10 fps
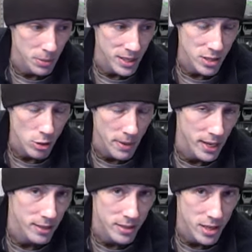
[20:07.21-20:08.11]
Please don't
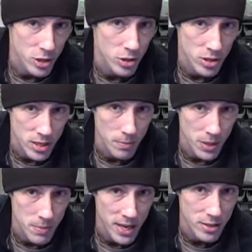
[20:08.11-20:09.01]
make a decision
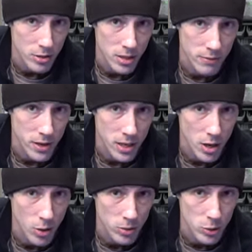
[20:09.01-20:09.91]
simply based on this video.